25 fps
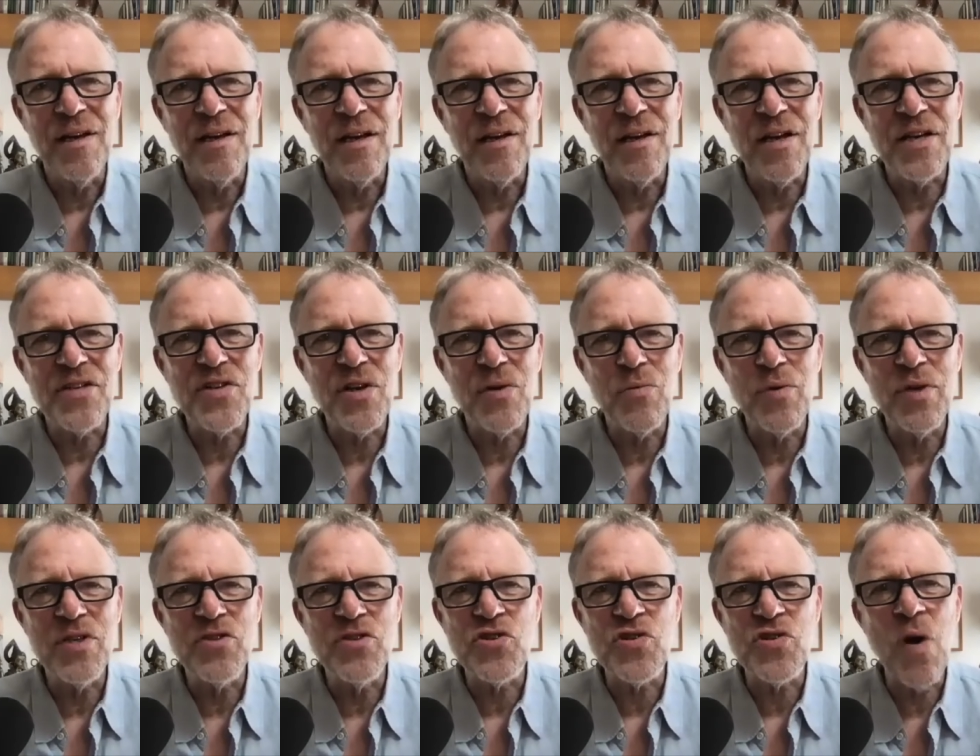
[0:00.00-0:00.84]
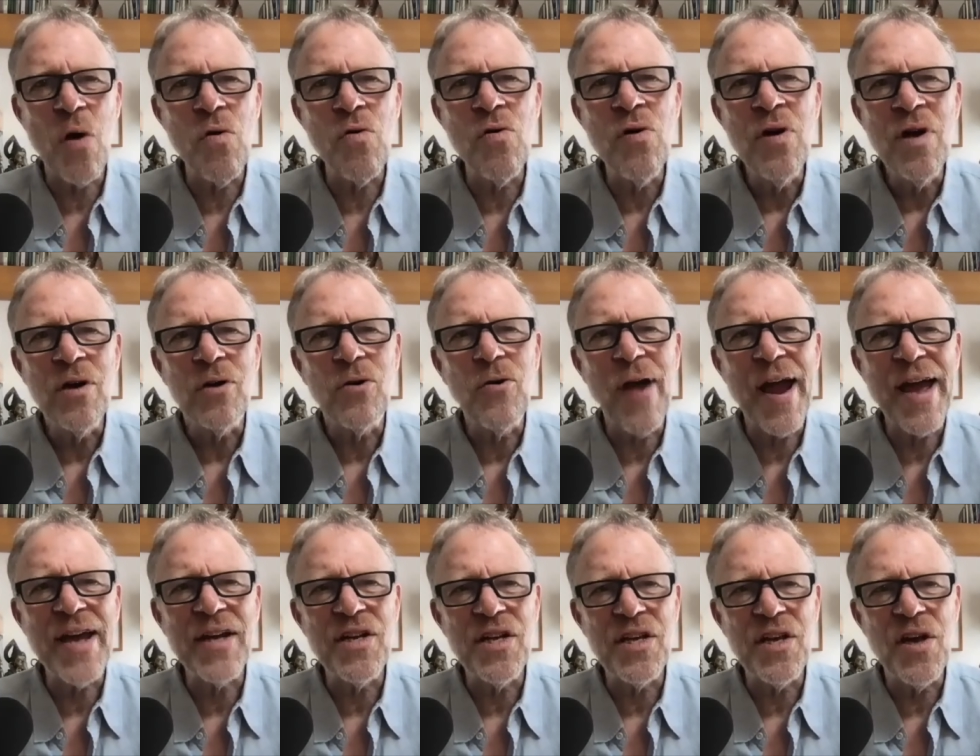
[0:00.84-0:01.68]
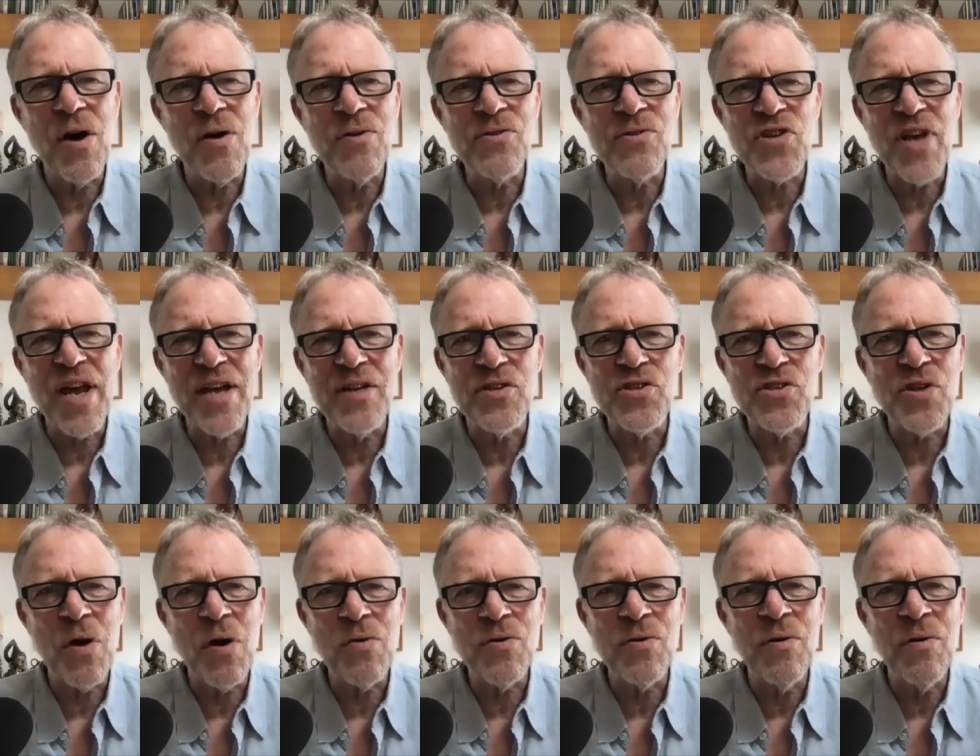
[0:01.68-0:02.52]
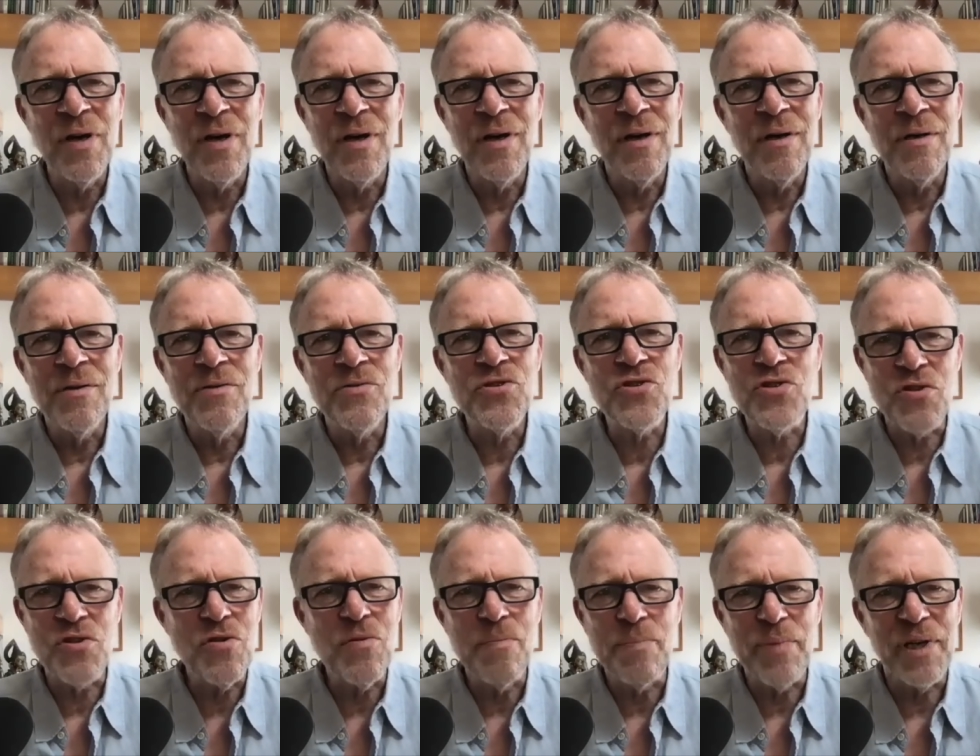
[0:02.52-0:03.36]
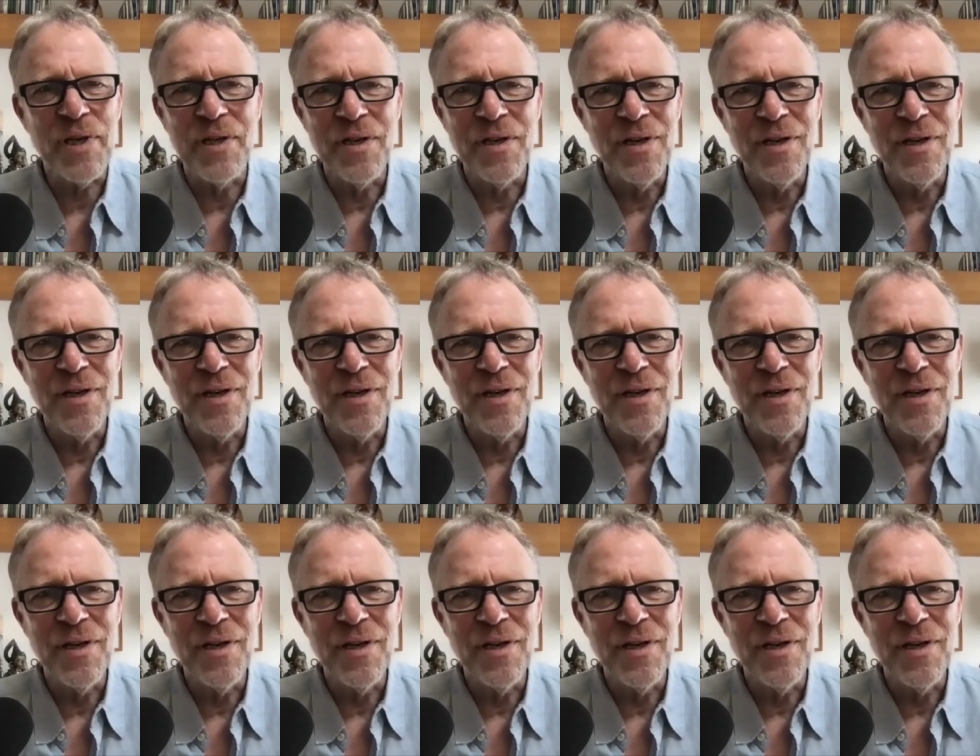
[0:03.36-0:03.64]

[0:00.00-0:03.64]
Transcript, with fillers: because it was so grandiose and so stupid.